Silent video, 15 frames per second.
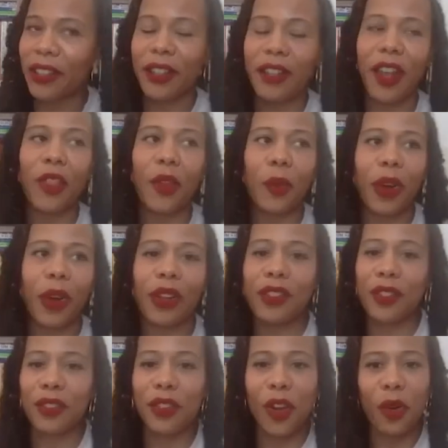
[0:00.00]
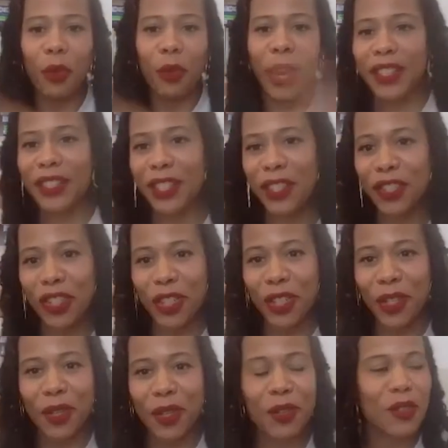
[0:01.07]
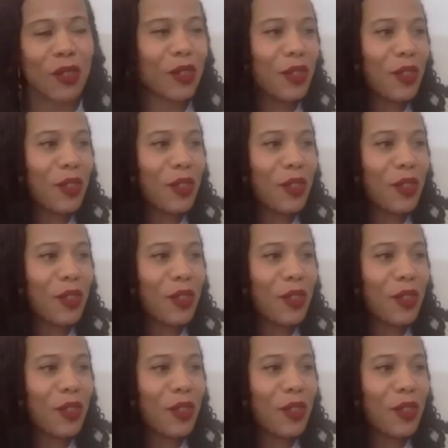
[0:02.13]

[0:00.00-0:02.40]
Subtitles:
In other words, there's no race issues.